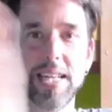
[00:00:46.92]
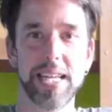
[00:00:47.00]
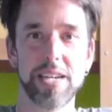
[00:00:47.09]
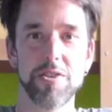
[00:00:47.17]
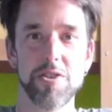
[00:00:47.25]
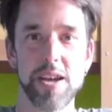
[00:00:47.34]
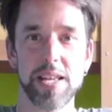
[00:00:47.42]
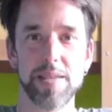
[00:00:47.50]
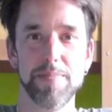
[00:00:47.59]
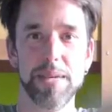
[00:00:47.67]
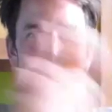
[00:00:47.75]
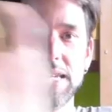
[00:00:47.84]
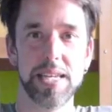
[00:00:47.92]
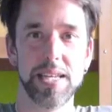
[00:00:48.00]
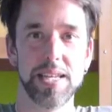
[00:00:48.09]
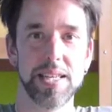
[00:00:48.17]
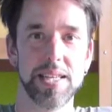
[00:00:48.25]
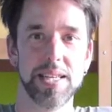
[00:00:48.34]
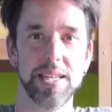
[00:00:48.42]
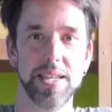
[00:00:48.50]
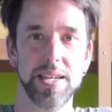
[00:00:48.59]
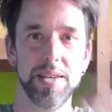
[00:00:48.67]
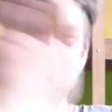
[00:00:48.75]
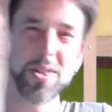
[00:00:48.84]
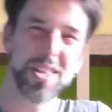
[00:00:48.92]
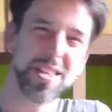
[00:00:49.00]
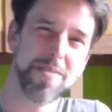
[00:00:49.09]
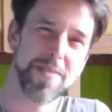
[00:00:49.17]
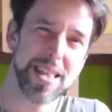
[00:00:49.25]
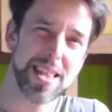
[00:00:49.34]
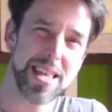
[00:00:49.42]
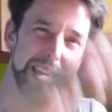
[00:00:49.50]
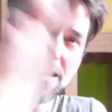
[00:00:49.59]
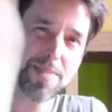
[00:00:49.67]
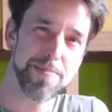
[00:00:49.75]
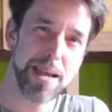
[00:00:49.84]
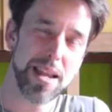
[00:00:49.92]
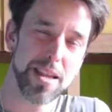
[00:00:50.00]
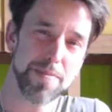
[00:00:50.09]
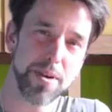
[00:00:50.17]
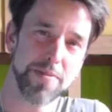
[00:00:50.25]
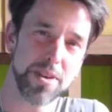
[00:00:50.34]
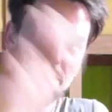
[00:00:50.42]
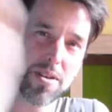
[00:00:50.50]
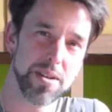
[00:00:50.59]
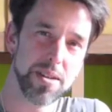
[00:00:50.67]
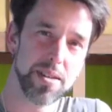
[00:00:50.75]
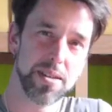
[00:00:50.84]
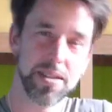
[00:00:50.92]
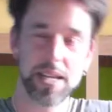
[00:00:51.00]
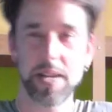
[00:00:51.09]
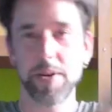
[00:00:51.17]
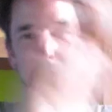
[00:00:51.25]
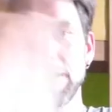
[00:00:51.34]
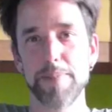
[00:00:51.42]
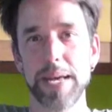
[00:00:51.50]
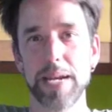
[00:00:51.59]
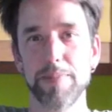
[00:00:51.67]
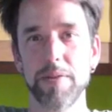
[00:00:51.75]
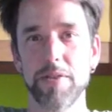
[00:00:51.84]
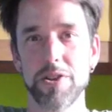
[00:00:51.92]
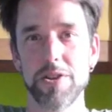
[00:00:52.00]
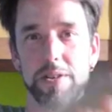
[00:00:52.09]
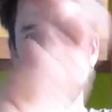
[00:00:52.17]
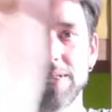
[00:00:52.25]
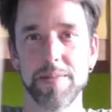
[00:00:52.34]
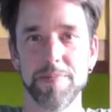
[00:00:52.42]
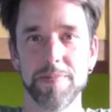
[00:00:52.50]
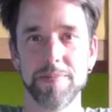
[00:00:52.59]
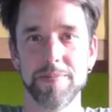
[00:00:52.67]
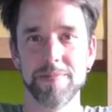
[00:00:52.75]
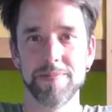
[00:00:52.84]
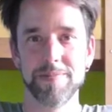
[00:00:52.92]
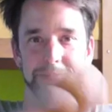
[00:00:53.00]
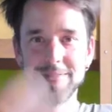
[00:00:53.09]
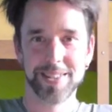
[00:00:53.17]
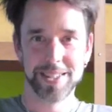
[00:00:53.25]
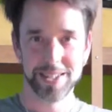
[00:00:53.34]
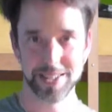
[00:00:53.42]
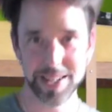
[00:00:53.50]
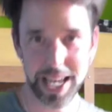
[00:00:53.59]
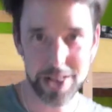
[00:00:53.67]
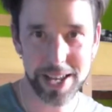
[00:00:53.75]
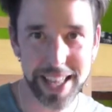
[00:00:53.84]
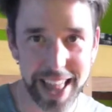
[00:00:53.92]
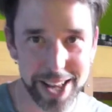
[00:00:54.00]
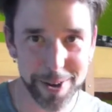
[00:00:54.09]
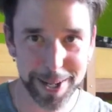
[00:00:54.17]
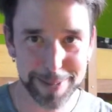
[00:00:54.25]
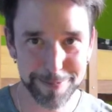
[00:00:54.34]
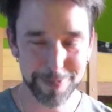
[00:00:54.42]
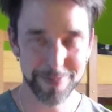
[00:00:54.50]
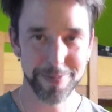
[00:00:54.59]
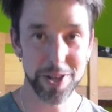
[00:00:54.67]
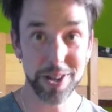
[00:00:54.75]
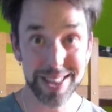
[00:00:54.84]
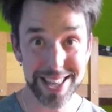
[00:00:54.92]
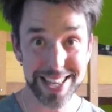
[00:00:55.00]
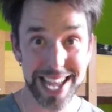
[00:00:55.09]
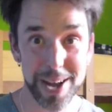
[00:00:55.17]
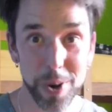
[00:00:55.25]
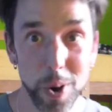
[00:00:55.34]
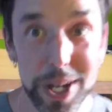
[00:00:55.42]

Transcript: like you're trying to be, was it Da Vinci painted the perfect circle? Anyway, you want to paint a perfect circle. Okay, so get that going. You can sit down or